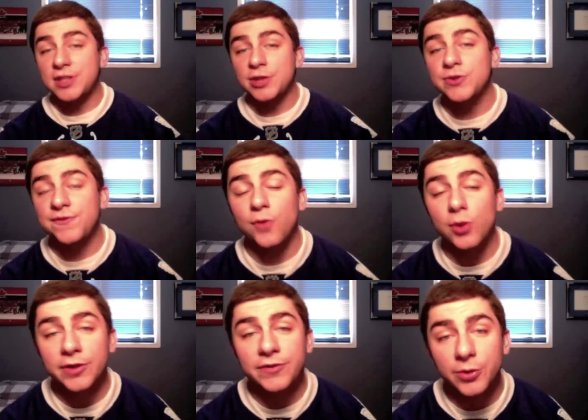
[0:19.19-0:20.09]
lose
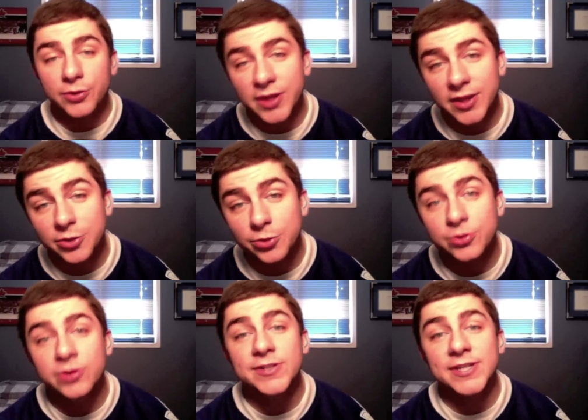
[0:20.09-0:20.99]
4 2 to the New
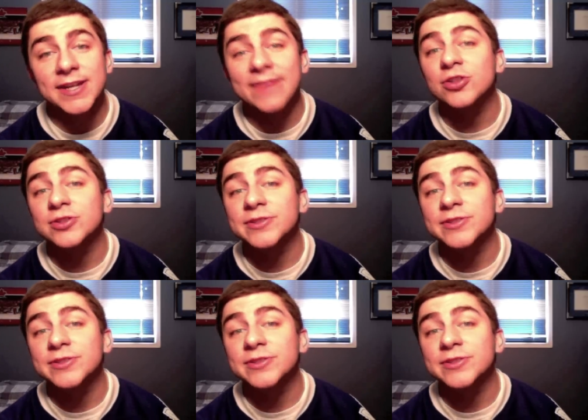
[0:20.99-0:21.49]
Jersey Devils.